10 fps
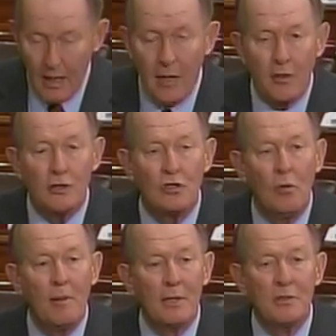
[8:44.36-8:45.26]
There's
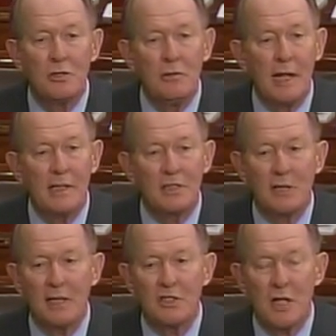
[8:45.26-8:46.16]
no better United
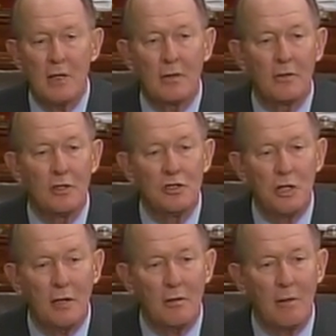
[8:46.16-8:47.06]
States Senator than
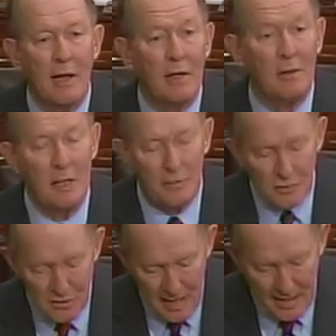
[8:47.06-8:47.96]
Judd Gregg on either
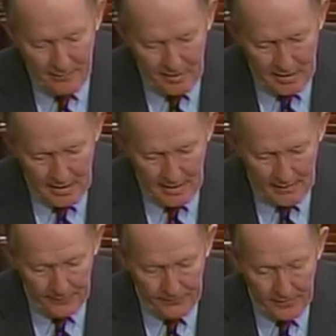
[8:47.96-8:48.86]
side of the
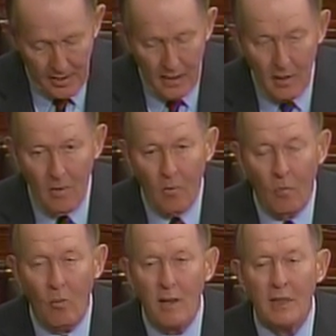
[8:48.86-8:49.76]
aisle.
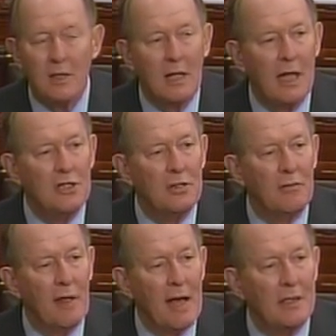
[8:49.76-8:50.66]
One indication
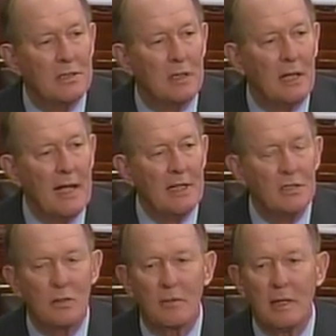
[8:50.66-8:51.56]
of that is the
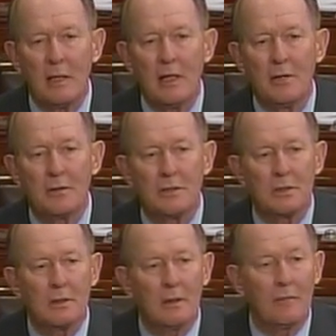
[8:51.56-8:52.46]
last 3
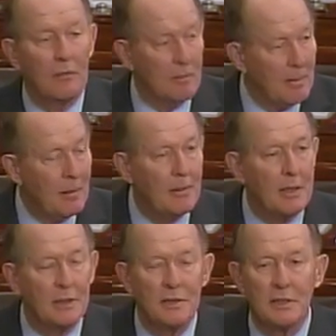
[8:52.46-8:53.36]
leaders of the
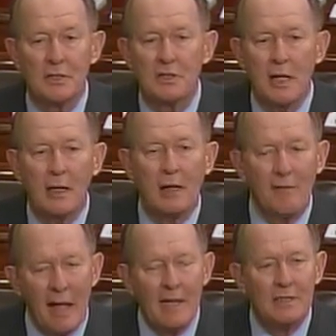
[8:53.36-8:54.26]
Republicans in the Senate
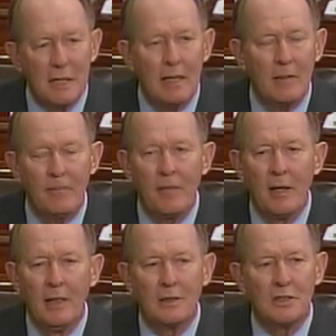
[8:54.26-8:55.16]
have asked him
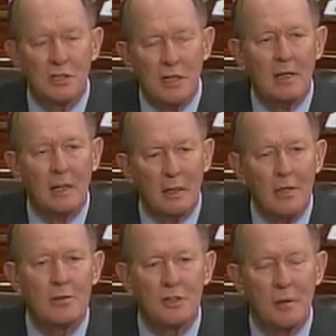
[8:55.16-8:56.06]
to sit in
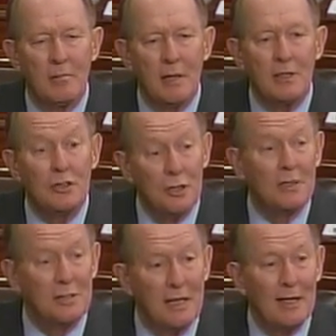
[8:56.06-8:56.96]
leadership meetings
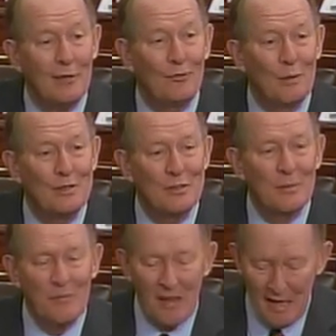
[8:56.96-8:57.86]
just to get his
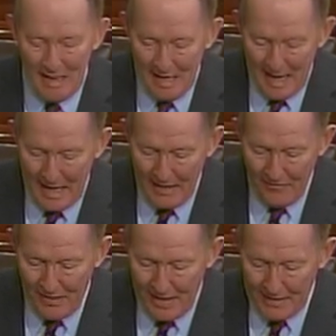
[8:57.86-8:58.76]
wisdom and
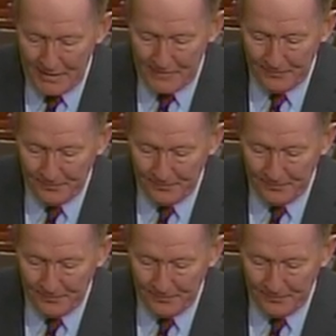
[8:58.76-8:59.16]
advice.